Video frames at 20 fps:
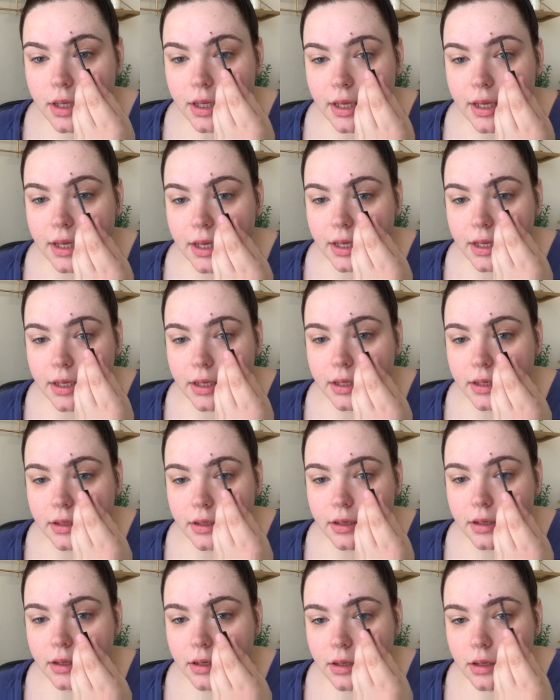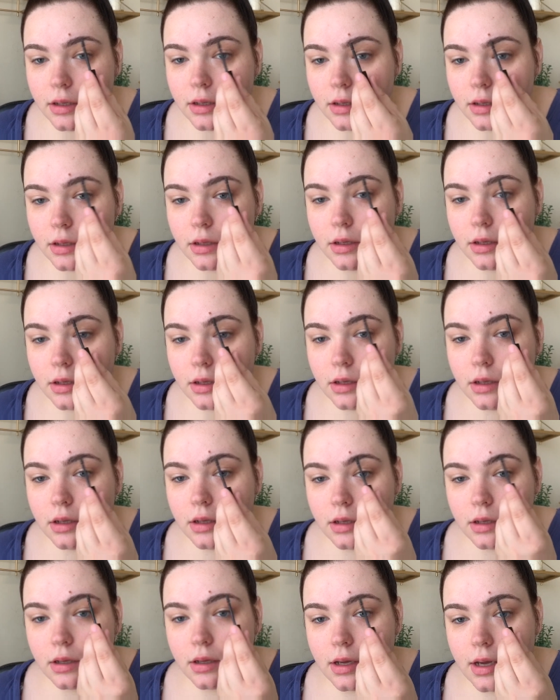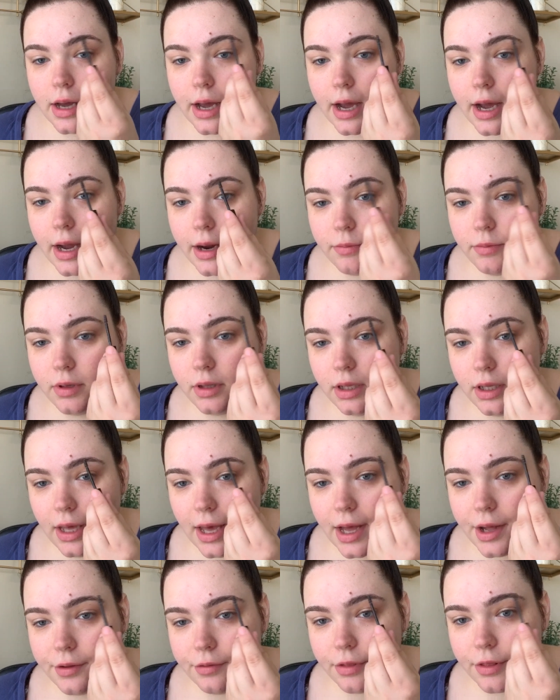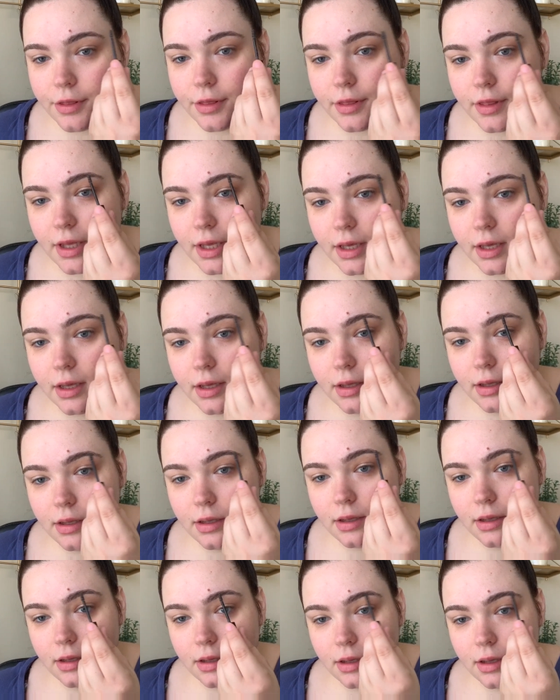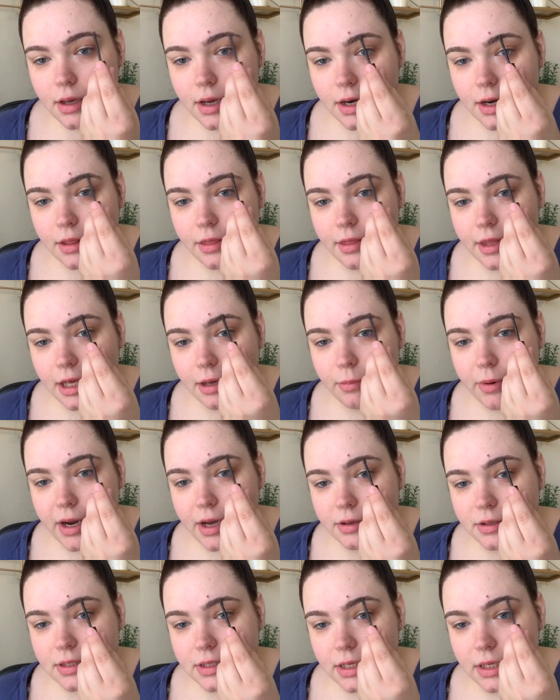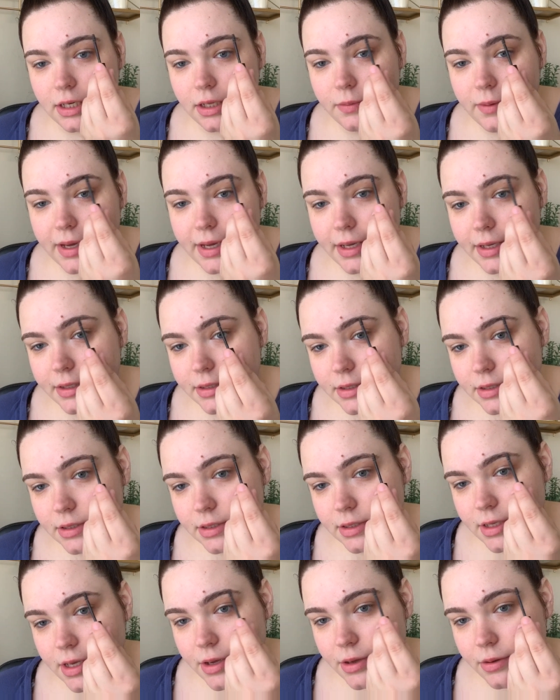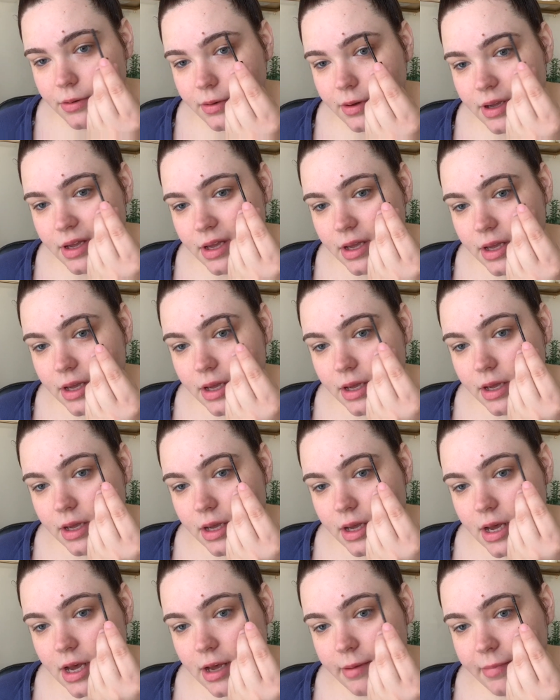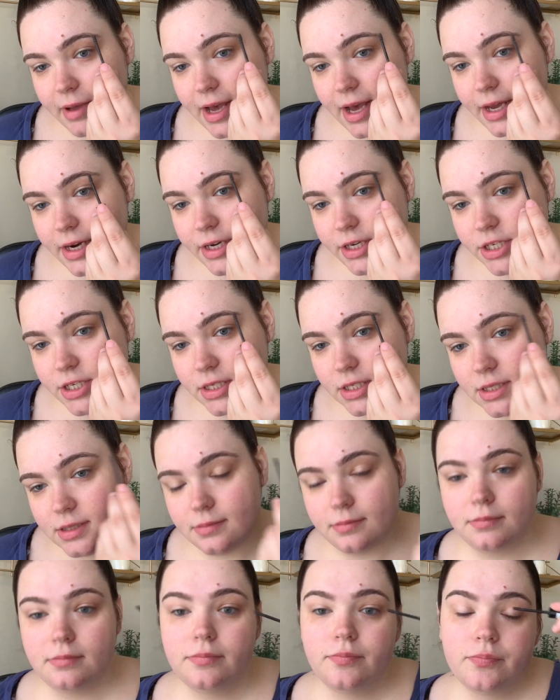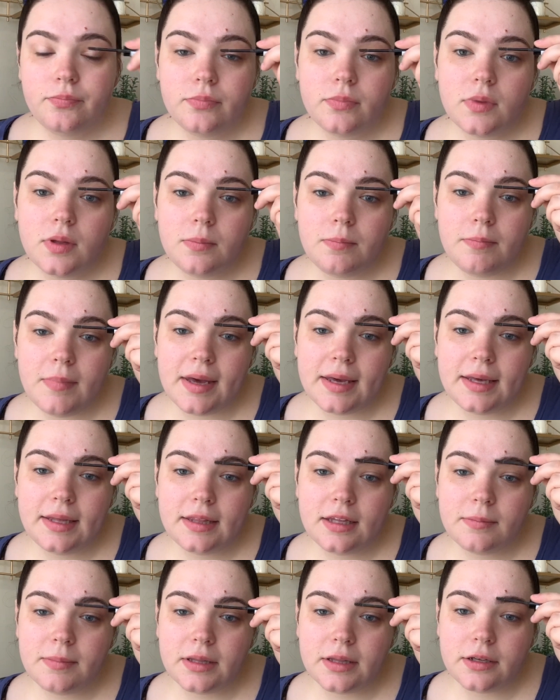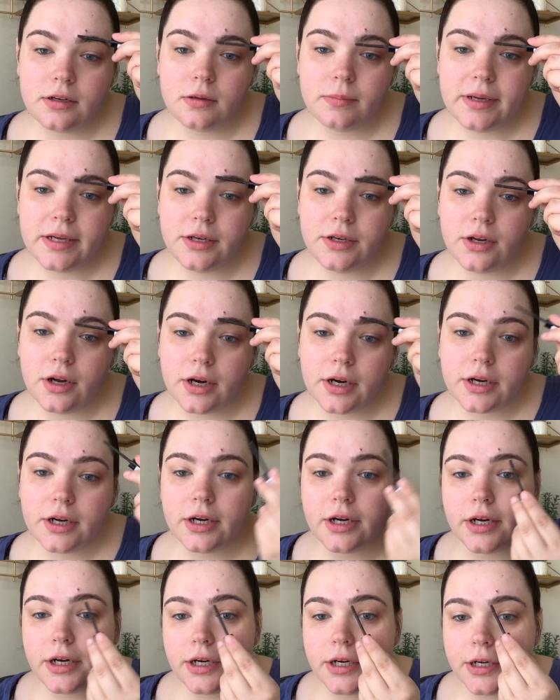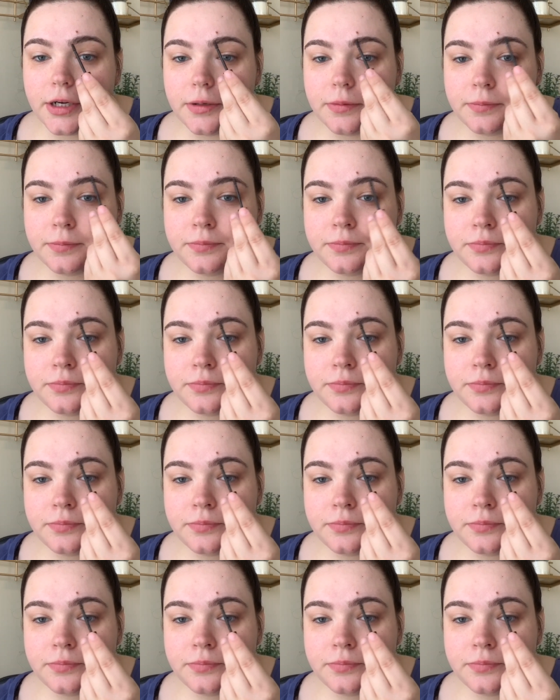And I really have kind of thick brows anyways. So I'm kind of just making them a little bit darker.